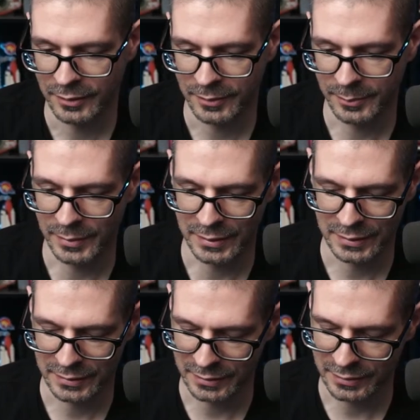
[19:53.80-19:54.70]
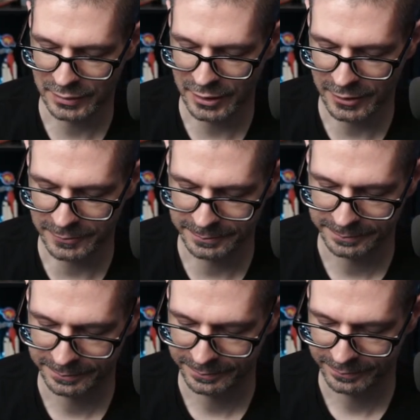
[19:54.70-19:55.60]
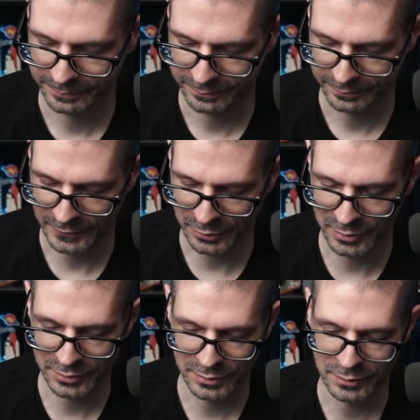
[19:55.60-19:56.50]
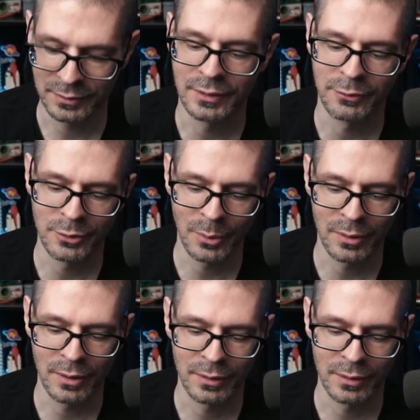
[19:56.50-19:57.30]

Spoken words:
But yeah, anyways, if you